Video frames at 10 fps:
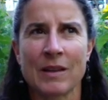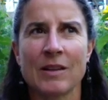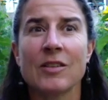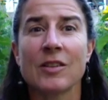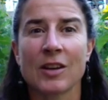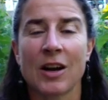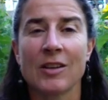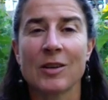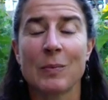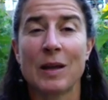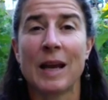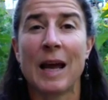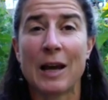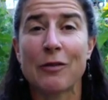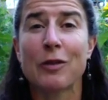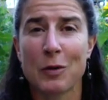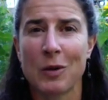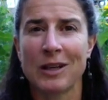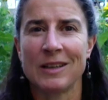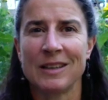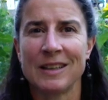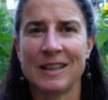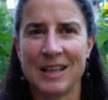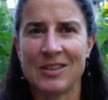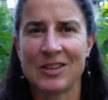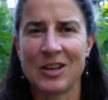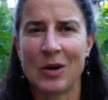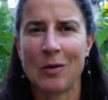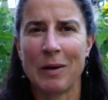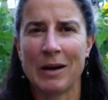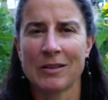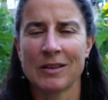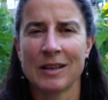This is a concept that everyone needs to know about.